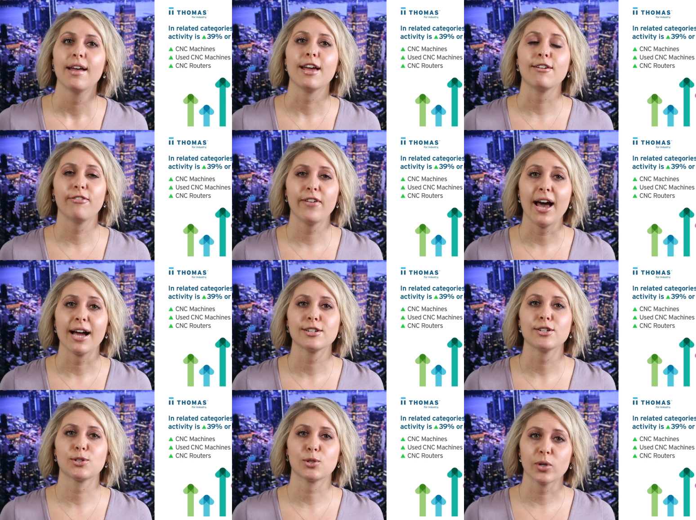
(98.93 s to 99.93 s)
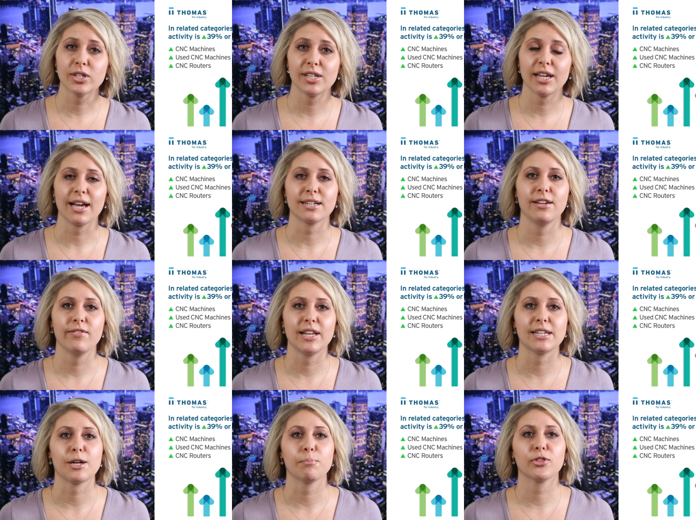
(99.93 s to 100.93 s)
In fact, sourcing
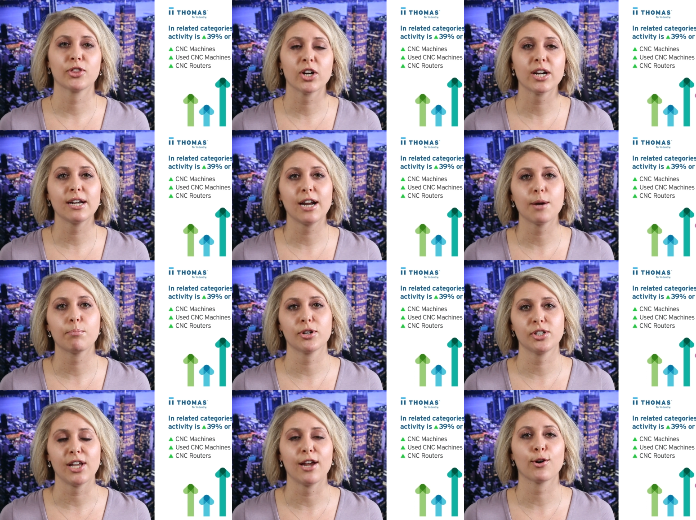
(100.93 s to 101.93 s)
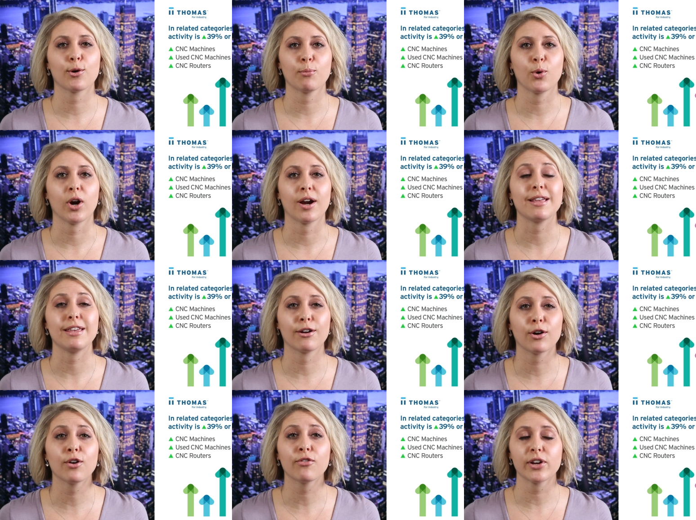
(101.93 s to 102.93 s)
activity is up 39% or more
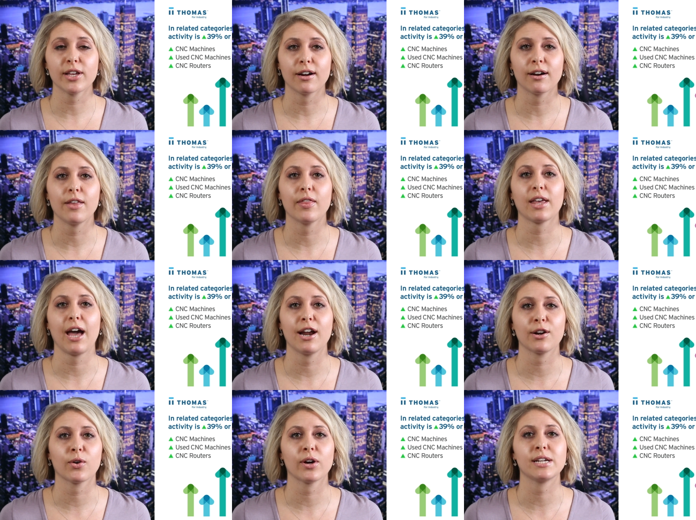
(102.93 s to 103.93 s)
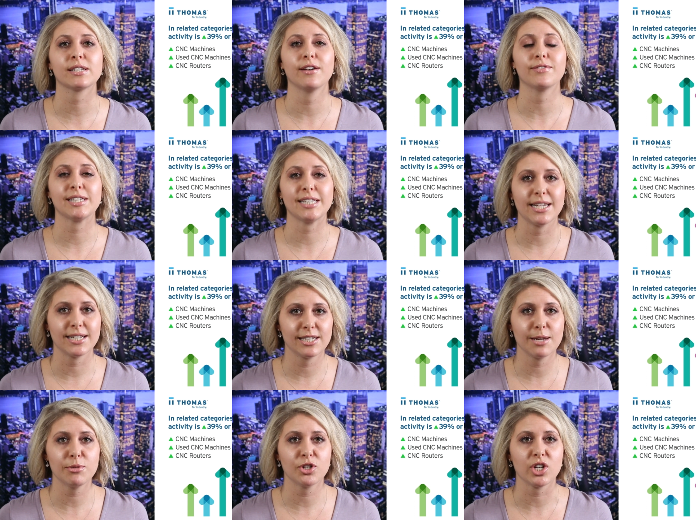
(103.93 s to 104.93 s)
year over year in the categories of
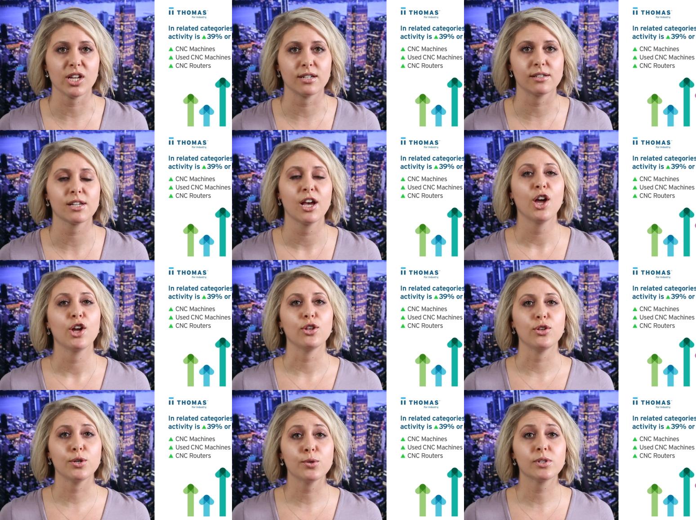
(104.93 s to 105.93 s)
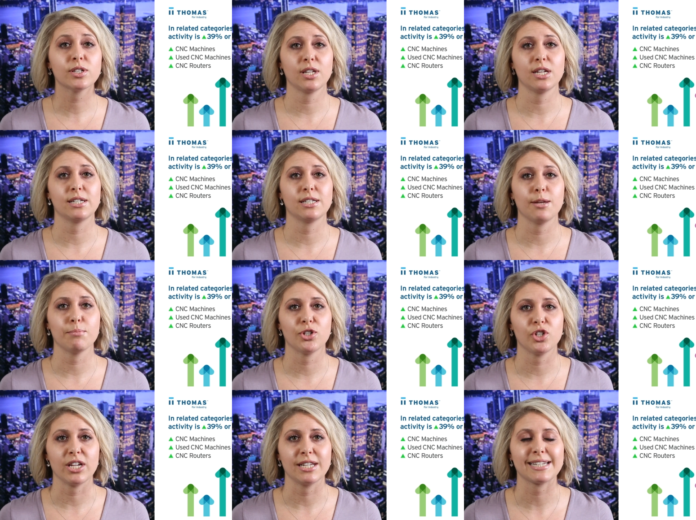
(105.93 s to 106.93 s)
CNC machines, used CNC
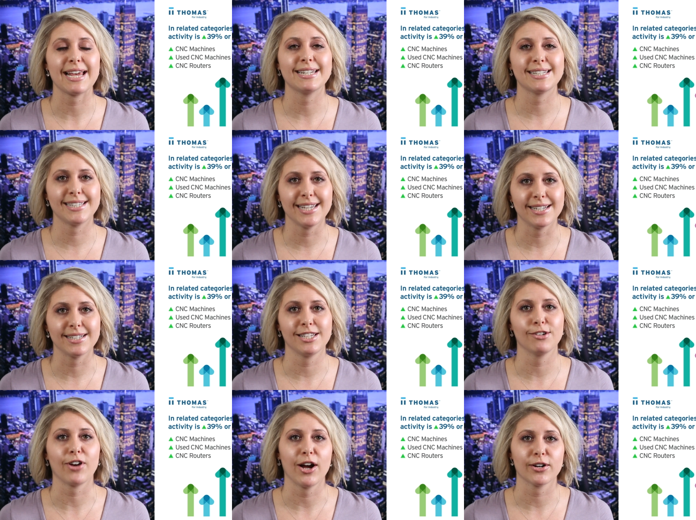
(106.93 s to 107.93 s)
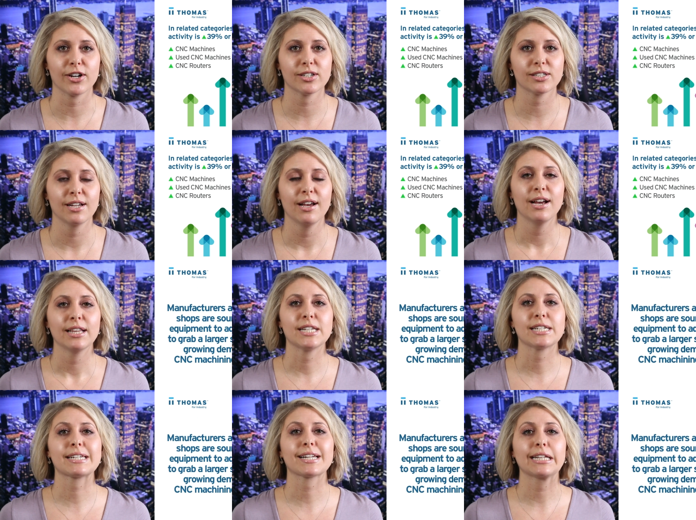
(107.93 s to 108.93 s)
machines, and CNC routers.
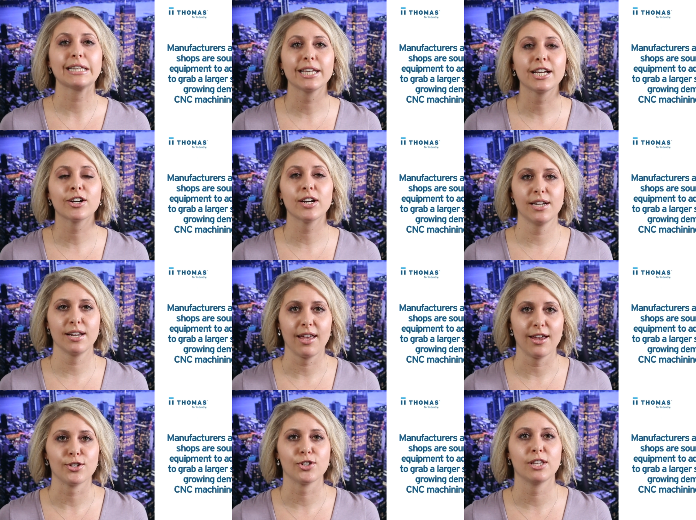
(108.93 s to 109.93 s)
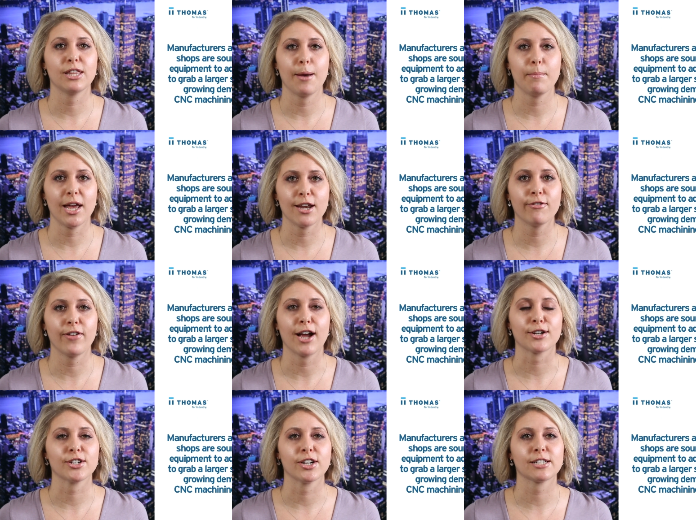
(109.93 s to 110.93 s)
This is a clear indication that
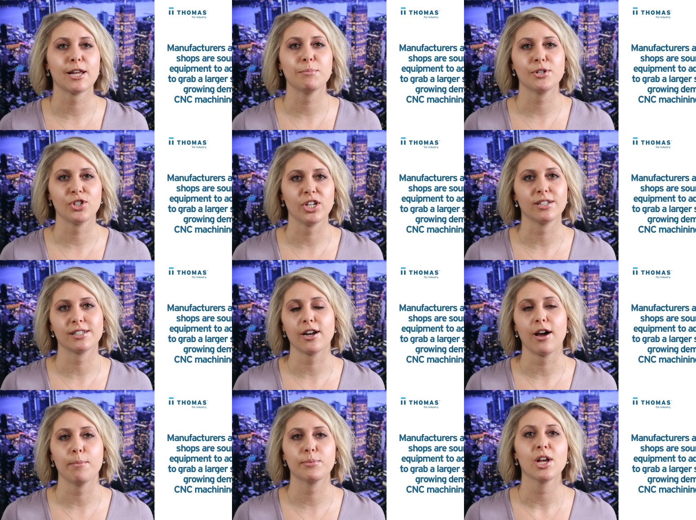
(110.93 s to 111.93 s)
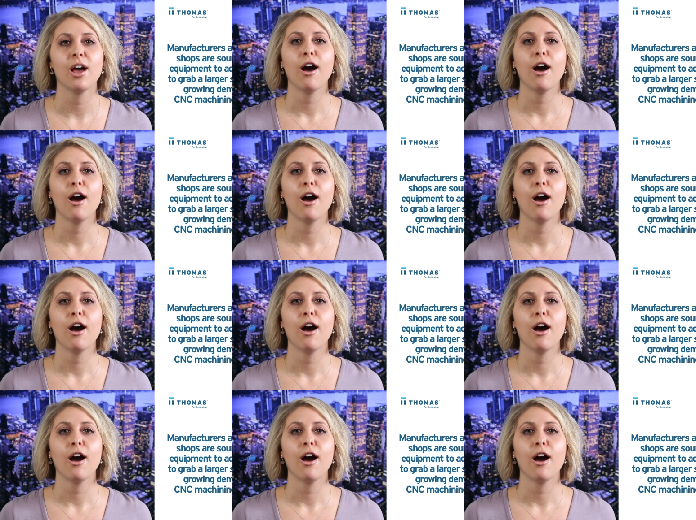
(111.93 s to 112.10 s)
manufacturers and machine shops